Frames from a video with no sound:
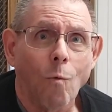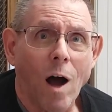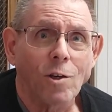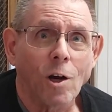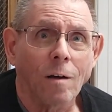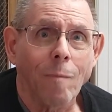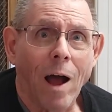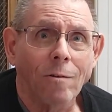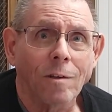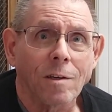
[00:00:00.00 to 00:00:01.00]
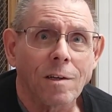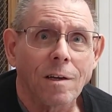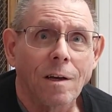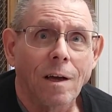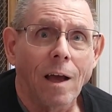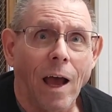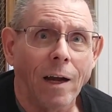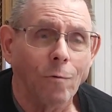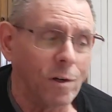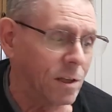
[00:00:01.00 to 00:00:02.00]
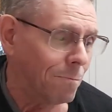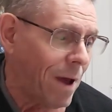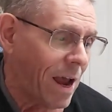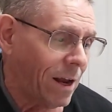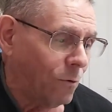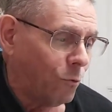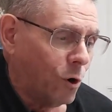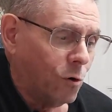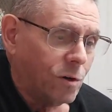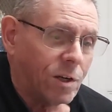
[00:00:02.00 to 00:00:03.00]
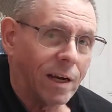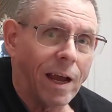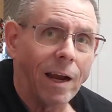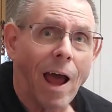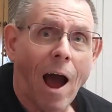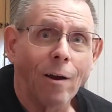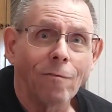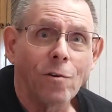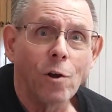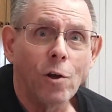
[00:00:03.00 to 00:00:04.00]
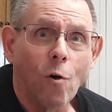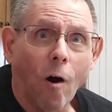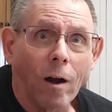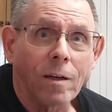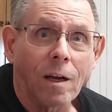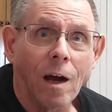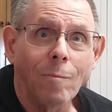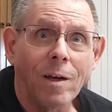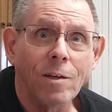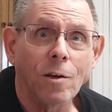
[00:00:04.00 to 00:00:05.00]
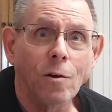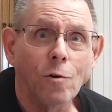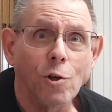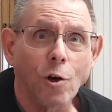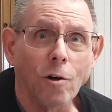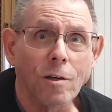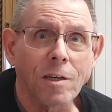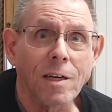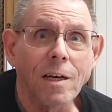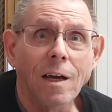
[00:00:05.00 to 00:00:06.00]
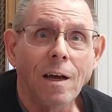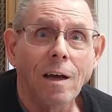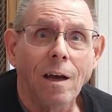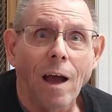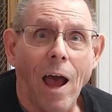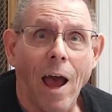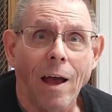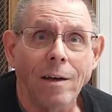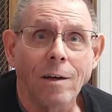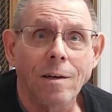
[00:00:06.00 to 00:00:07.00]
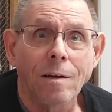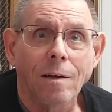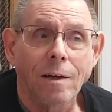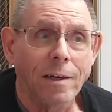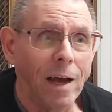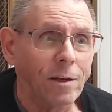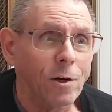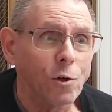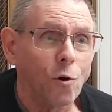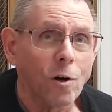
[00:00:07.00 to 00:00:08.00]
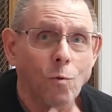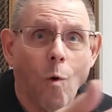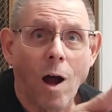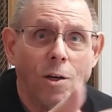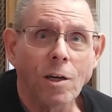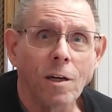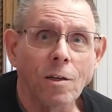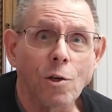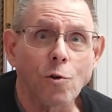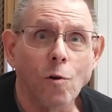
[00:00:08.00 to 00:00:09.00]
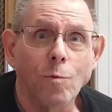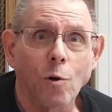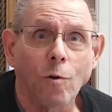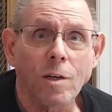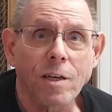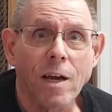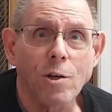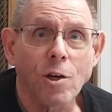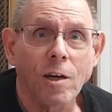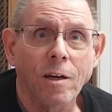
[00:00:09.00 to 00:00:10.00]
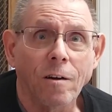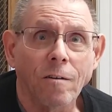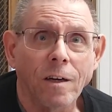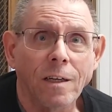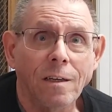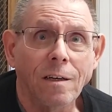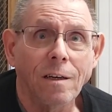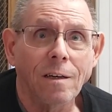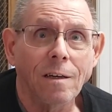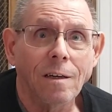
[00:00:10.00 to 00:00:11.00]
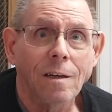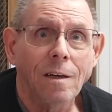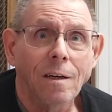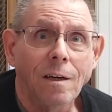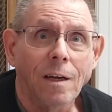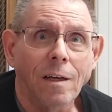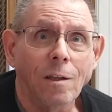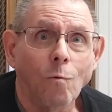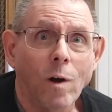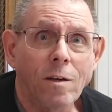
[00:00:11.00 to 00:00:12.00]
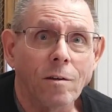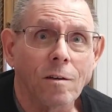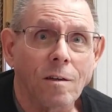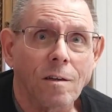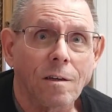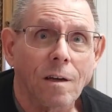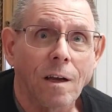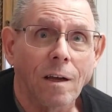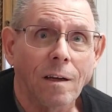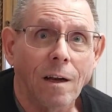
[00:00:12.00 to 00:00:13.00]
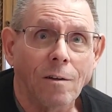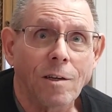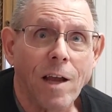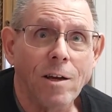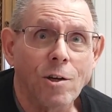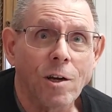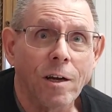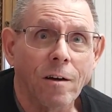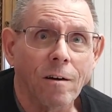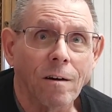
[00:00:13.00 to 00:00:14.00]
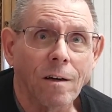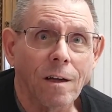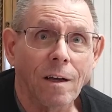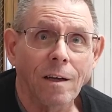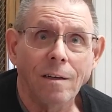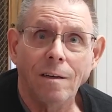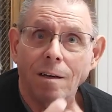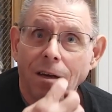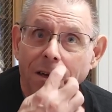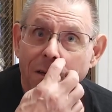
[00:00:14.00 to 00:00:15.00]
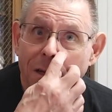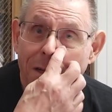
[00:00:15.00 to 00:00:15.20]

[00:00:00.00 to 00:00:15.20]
the Watchung Mountains, and it was the main route to get out of New York to come into New Jersey and get to George Washington's troops who were stationed here in the winters. Stationed here in